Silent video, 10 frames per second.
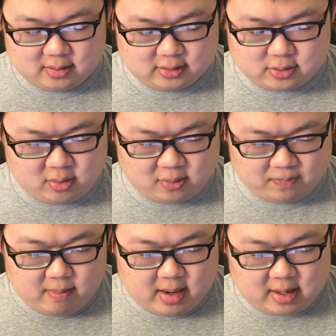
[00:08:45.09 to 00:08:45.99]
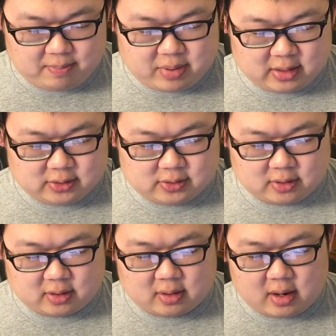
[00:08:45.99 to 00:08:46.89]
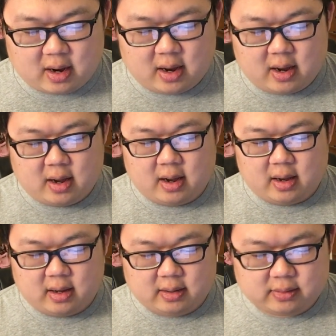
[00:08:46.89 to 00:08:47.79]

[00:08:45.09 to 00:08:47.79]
It's cool. Mega Pinsir. I